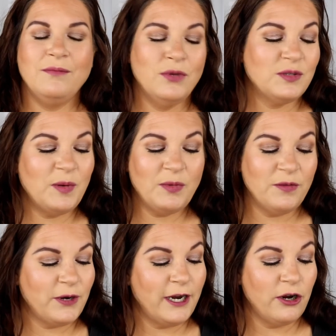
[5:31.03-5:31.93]
Most people
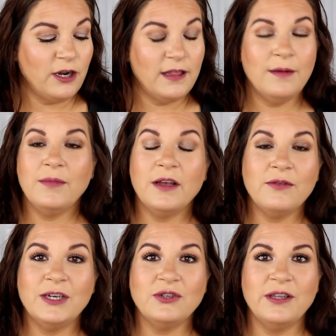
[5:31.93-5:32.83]
have probably heard of them,
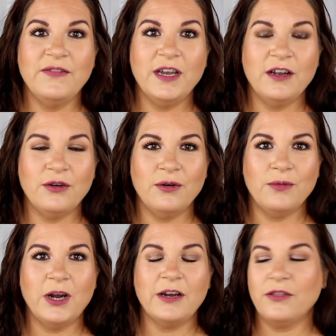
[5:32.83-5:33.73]
otherwise you're living under a
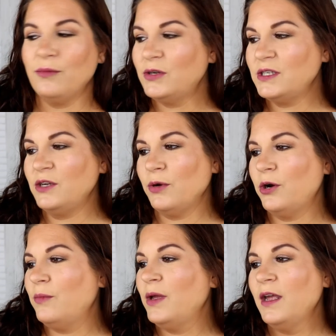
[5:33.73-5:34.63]
rock. They're
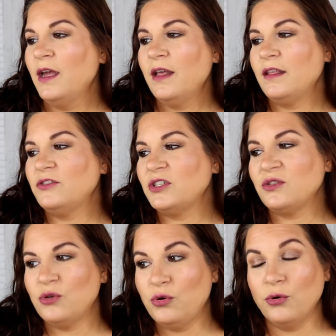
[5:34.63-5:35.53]
multi-chrome, they're just
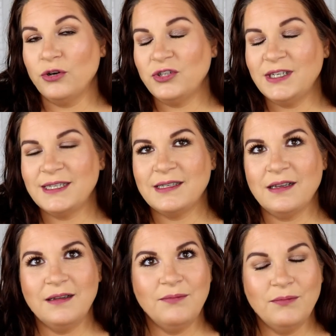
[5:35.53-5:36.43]
gorgeous.
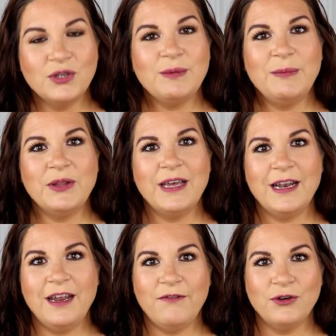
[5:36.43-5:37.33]
Most people that
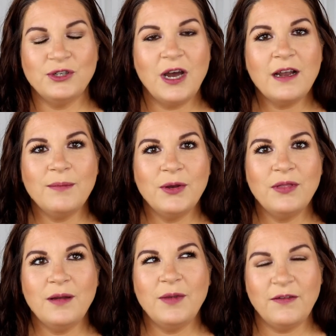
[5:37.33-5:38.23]
I've heard talk about
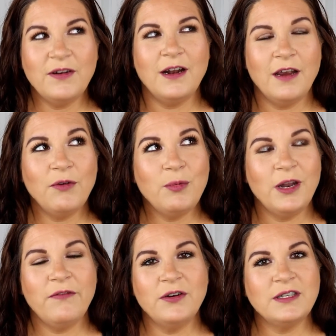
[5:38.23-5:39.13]
them, if not everyone
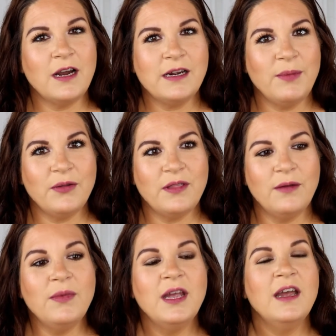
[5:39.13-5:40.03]
I've heard talk about
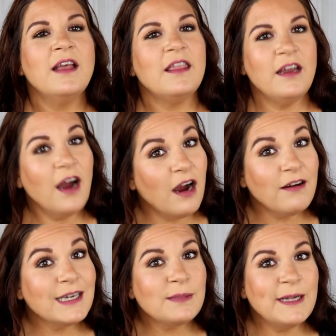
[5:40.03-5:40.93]
them, they
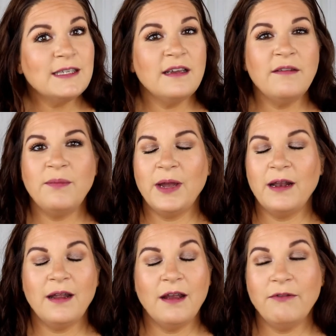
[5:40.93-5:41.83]
are expensive,
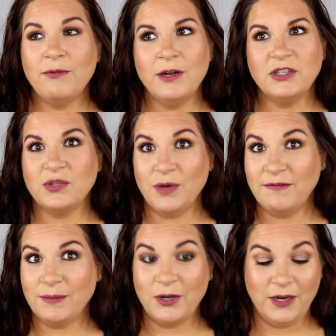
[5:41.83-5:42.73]
but everyone just
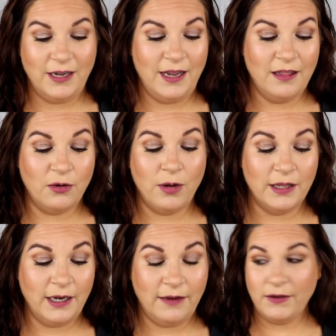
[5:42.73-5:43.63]
raves about it and the quality of